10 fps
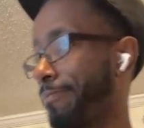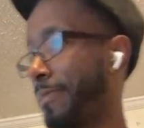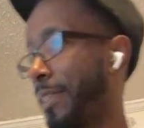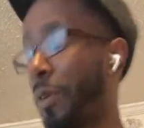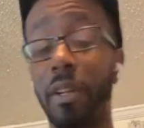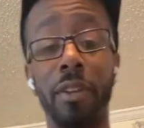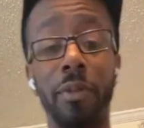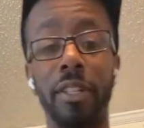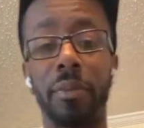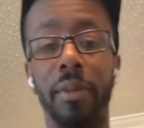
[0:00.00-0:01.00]
go to any
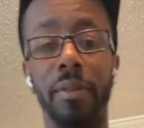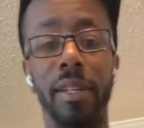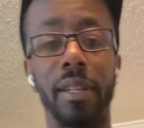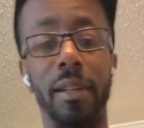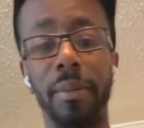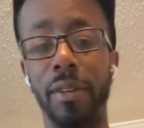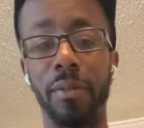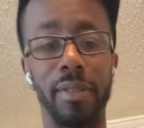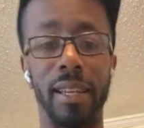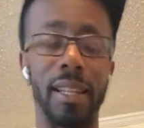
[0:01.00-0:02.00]
restaurant, right? I'm not going to
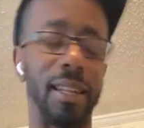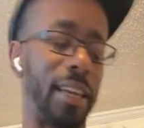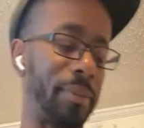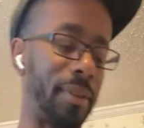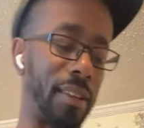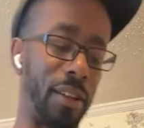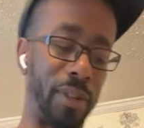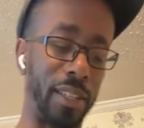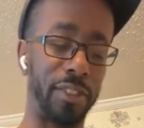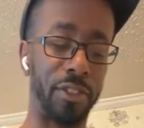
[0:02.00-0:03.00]
say any names because I don't want
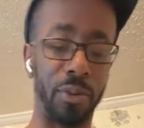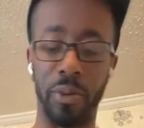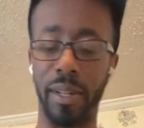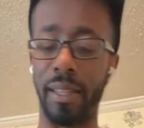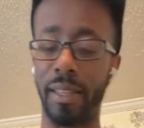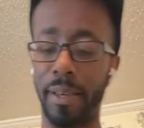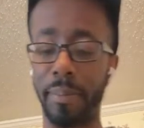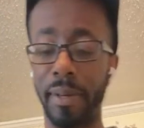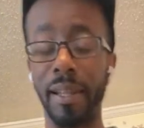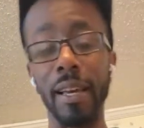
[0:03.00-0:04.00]
to get sued or anything,
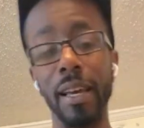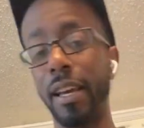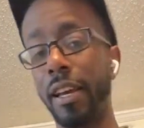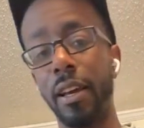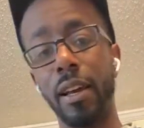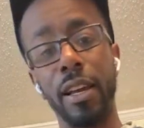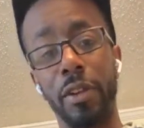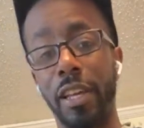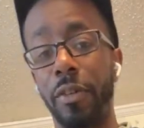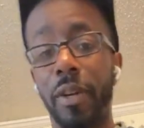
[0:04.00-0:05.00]
but go to
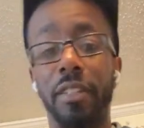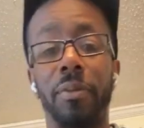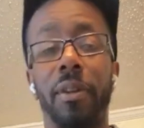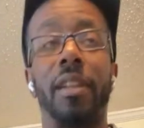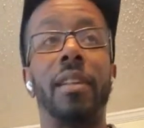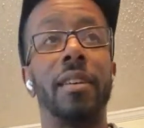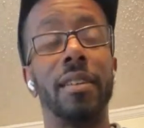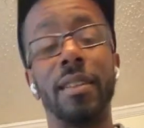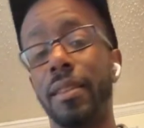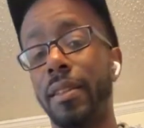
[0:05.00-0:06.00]
any restaurant.
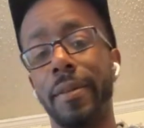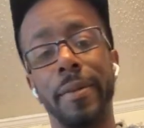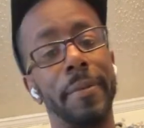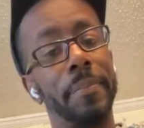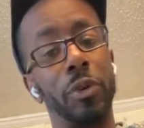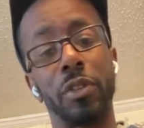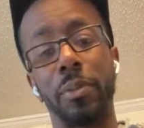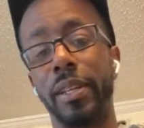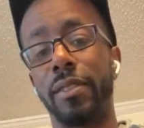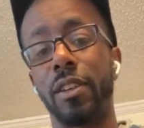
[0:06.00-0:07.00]
Most of the
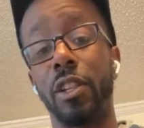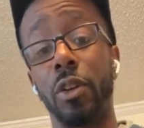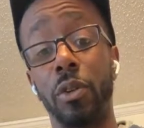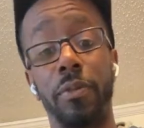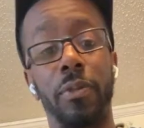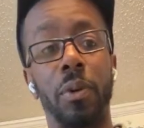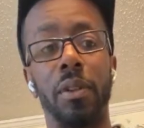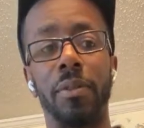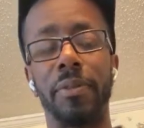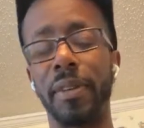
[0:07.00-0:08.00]
plates are loaded full
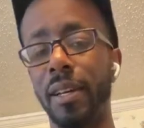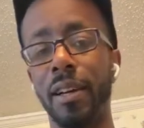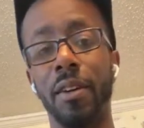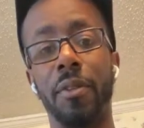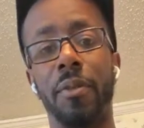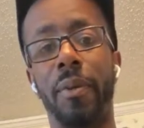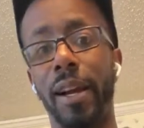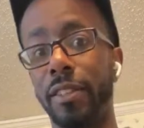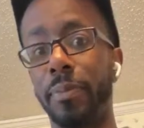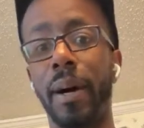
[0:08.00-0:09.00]
of
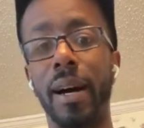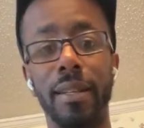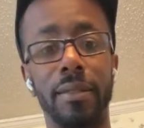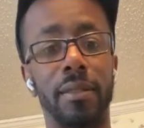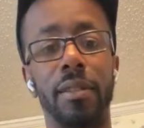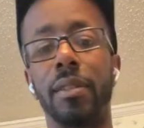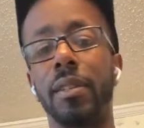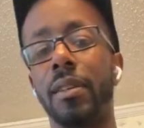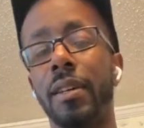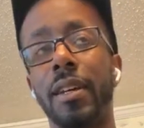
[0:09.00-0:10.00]
rice, pasta,
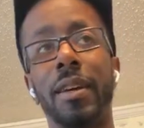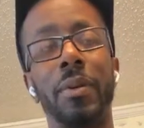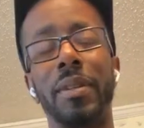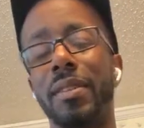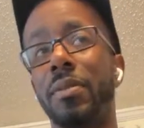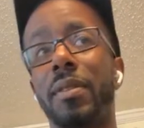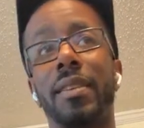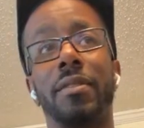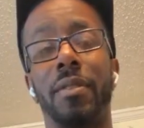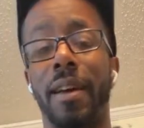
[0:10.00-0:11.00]
which those
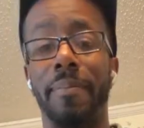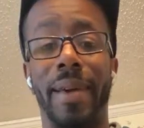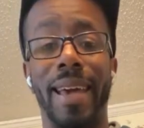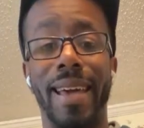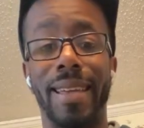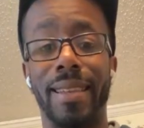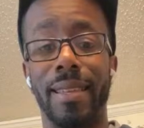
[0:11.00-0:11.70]
things are not bad,